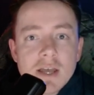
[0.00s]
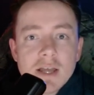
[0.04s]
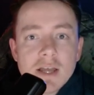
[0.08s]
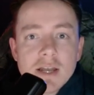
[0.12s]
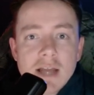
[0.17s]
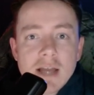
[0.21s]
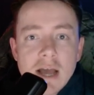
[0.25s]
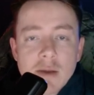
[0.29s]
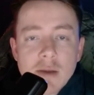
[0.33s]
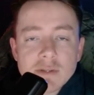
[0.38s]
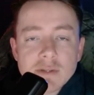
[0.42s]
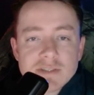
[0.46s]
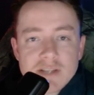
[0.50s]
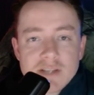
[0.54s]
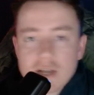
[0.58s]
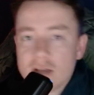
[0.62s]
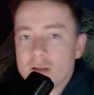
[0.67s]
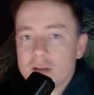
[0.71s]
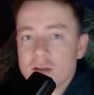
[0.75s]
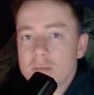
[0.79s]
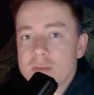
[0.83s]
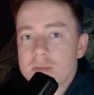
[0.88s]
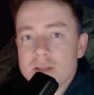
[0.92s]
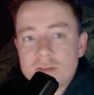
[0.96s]
Now, it's not going
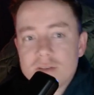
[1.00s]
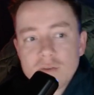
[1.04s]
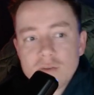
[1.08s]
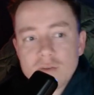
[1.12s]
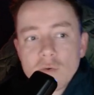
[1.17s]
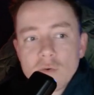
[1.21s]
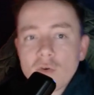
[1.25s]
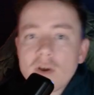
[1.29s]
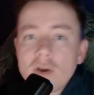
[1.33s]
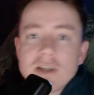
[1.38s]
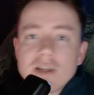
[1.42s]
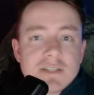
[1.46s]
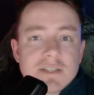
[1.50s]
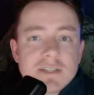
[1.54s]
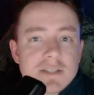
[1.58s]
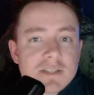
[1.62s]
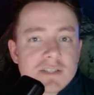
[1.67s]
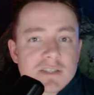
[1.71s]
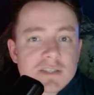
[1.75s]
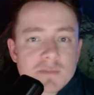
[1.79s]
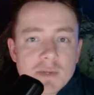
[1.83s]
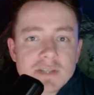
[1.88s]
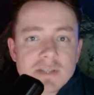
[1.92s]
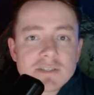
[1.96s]
to be too crazy
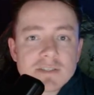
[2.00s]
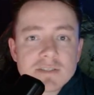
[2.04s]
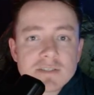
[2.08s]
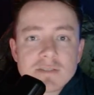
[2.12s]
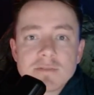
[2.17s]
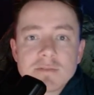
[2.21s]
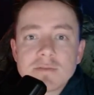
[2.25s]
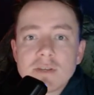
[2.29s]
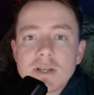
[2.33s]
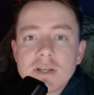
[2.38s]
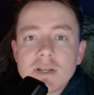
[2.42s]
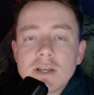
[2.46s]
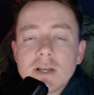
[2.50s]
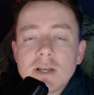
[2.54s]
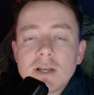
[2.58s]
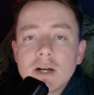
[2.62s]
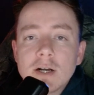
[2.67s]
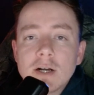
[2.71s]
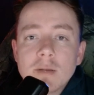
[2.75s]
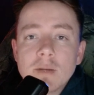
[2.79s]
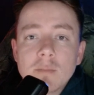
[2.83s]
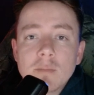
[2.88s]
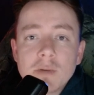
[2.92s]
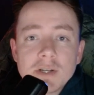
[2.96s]
expensive,
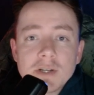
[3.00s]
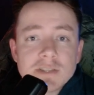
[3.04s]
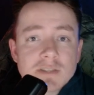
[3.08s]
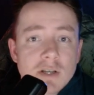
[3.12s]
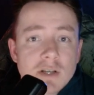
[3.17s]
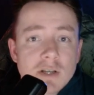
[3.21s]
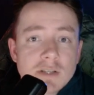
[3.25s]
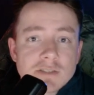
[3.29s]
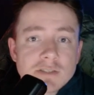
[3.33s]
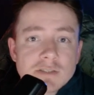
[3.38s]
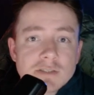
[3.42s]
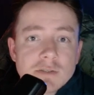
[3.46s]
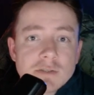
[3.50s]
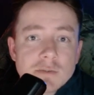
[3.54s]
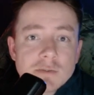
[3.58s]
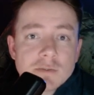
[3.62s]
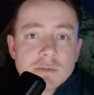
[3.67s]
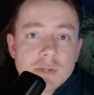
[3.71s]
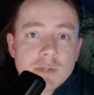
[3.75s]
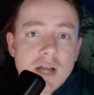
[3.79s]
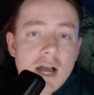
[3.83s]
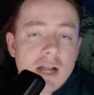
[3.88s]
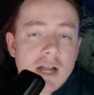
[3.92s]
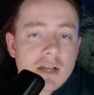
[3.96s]
but it's also
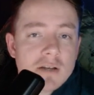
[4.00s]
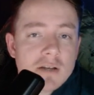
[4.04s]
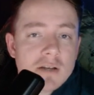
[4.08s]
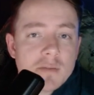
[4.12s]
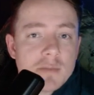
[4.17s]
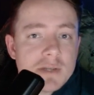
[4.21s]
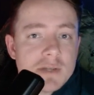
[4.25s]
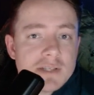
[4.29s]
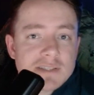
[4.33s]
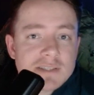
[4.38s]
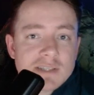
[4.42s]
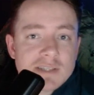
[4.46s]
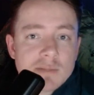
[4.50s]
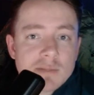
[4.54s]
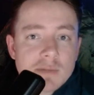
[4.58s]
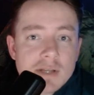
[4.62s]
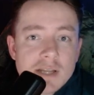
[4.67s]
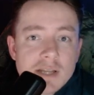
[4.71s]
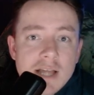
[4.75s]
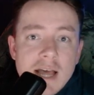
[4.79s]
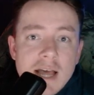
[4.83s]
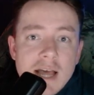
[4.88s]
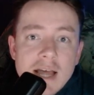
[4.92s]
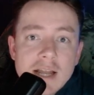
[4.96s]
not going to be something
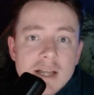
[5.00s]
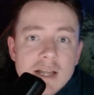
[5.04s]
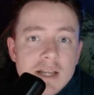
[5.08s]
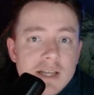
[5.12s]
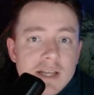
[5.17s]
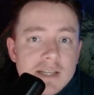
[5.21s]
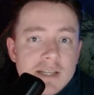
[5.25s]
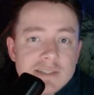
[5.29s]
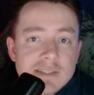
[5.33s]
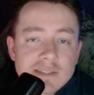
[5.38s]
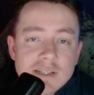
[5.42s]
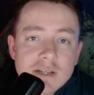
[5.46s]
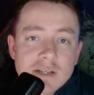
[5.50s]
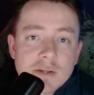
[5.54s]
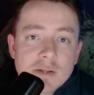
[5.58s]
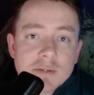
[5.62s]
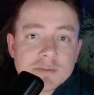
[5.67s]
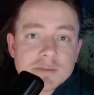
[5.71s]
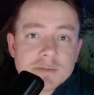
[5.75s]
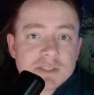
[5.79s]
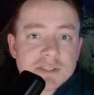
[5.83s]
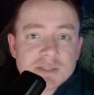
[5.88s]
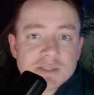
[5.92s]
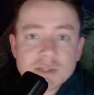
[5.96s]
that is going to
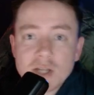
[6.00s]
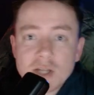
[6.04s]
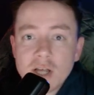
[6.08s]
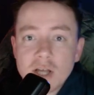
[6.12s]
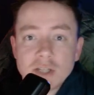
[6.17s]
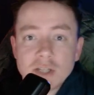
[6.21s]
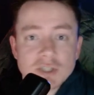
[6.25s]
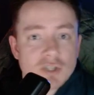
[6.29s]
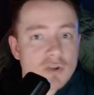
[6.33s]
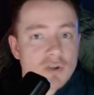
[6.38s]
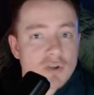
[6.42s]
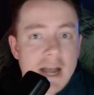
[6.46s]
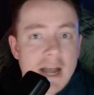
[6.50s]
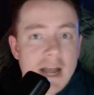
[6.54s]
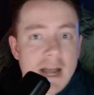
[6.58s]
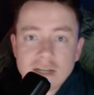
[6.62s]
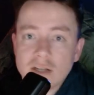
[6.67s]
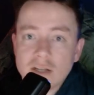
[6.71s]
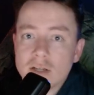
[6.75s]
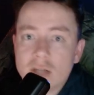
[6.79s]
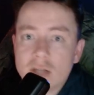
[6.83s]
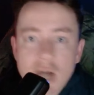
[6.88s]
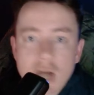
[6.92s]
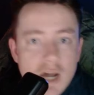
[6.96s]
just attract a
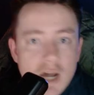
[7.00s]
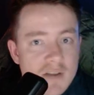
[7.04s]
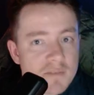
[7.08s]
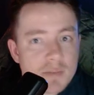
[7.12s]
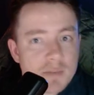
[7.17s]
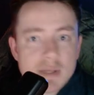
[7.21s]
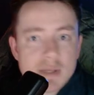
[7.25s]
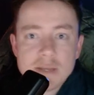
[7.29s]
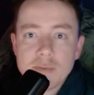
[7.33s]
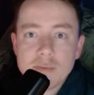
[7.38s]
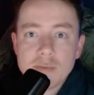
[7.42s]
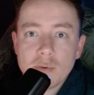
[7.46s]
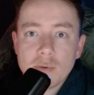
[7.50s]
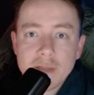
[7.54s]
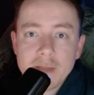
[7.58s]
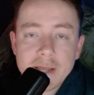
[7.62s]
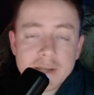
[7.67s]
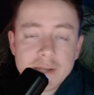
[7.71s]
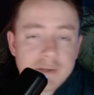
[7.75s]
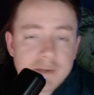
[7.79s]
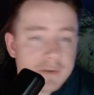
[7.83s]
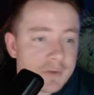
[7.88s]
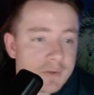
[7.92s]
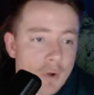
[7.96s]
lot of people
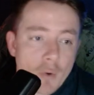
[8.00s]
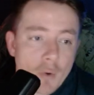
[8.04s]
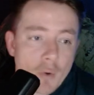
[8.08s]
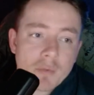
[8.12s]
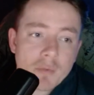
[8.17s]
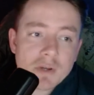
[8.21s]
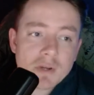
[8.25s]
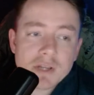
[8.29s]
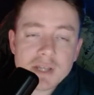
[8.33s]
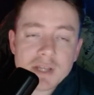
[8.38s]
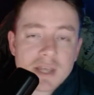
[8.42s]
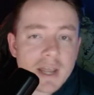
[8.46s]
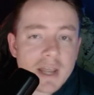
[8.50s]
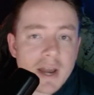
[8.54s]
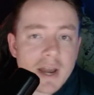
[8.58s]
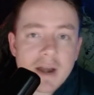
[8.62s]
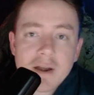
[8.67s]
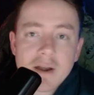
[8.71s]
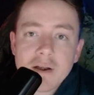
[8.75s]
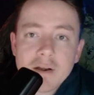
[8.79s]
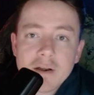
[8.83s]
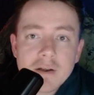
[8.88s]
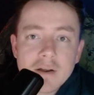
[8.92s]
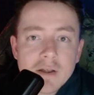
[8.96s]
that don't really
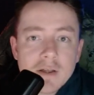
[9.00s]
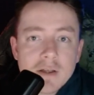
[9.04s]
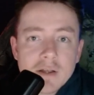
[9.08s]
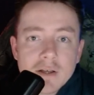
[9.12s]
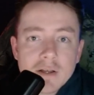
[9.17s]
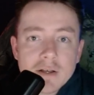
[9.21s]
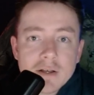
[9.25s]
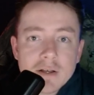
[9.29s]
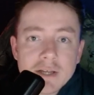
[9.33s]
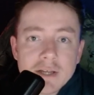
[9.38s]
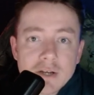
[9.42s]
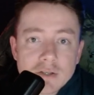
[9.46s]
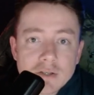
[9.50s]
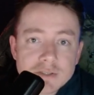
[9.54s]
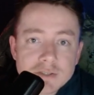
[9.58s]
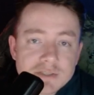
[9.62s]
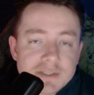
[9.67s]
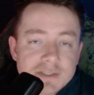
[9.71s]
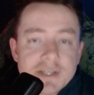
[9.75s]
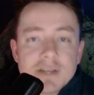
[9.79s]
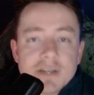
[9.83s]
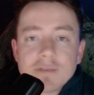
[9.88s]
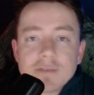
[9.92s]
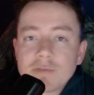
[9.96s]
care. and are
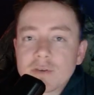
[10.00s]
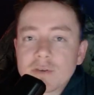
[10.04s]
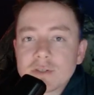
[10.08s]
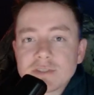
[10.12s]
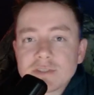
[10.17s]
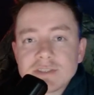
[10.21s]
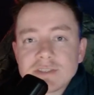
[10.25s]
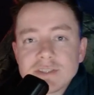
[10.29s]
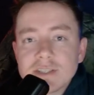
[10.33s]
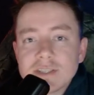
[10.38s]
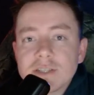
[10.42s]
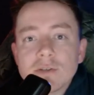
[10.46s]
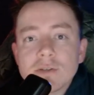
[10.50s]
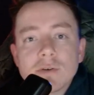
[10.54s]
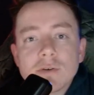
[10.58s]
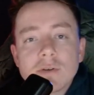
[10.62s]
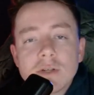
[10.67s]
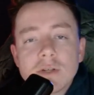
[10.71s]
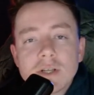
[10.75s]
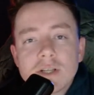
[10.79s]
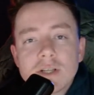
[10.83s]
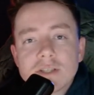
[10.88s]
just here for a signal.